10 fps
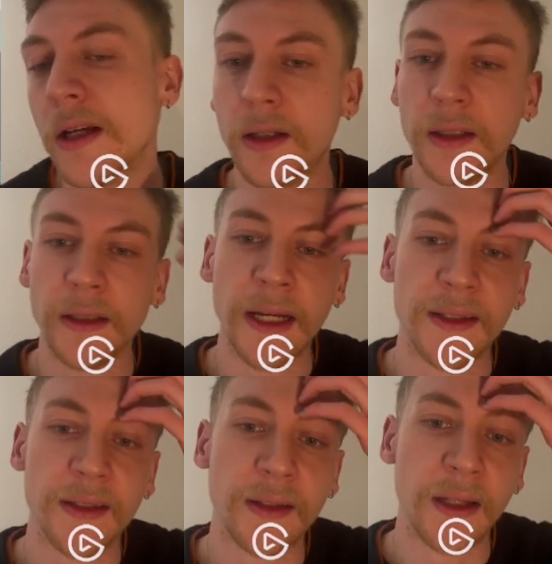
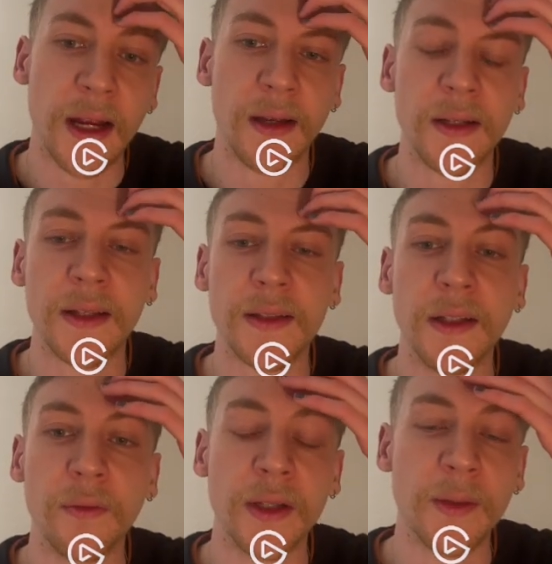that's the
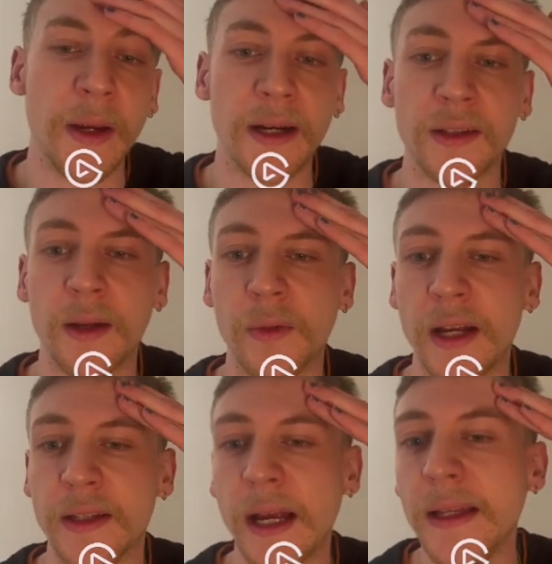difference maker
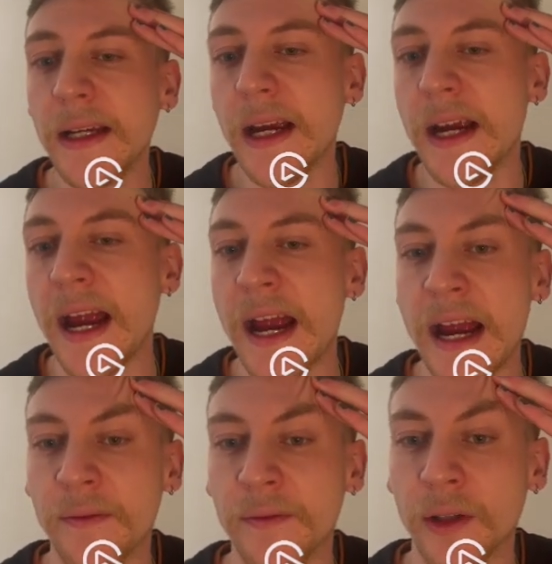sometimes. I think I
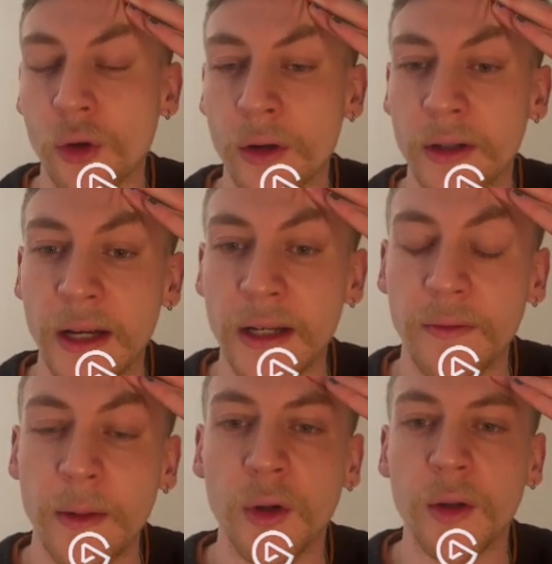have the John in hand, if
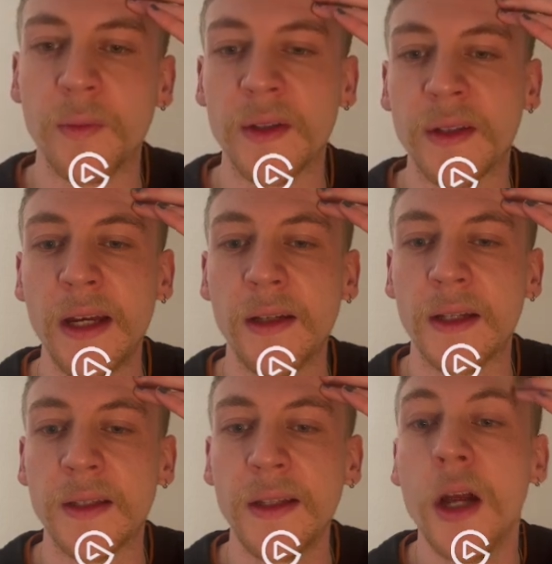I'm not mistaken.
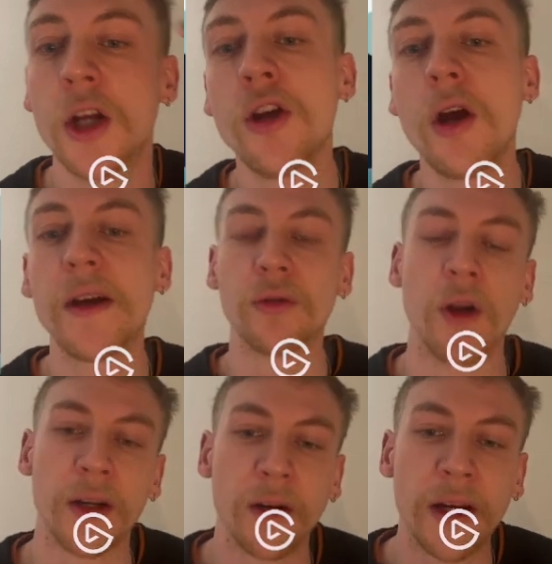Let's see. No, I do
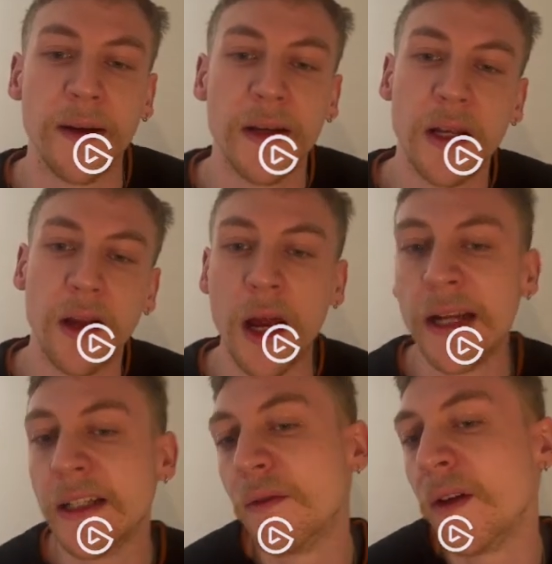not. Okay.
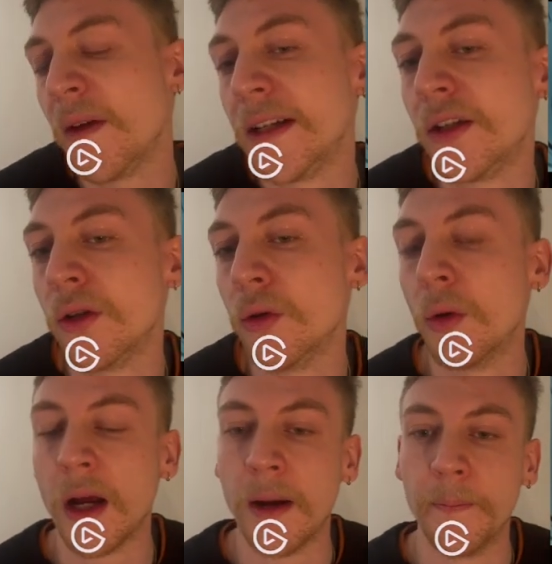And even if I do,
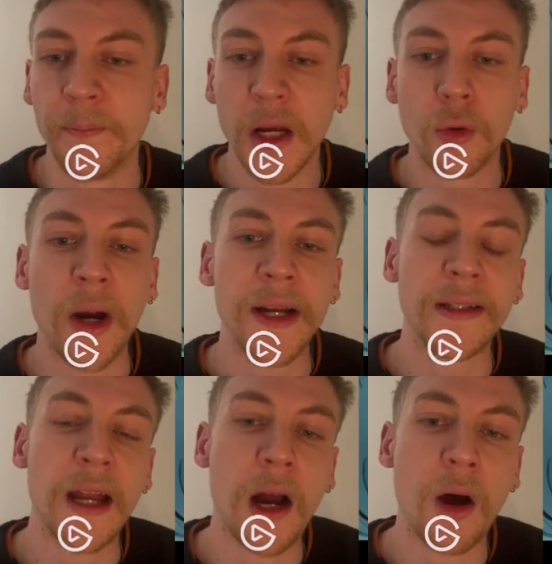right
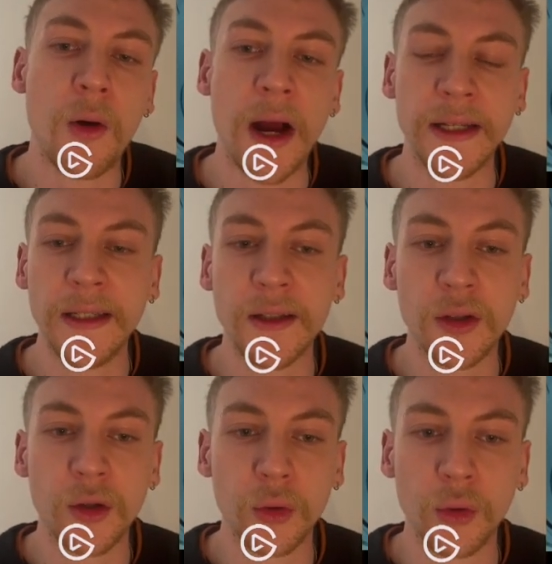now I need
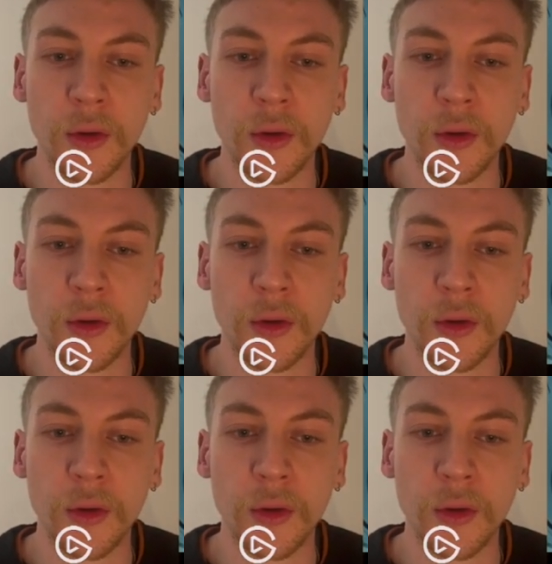to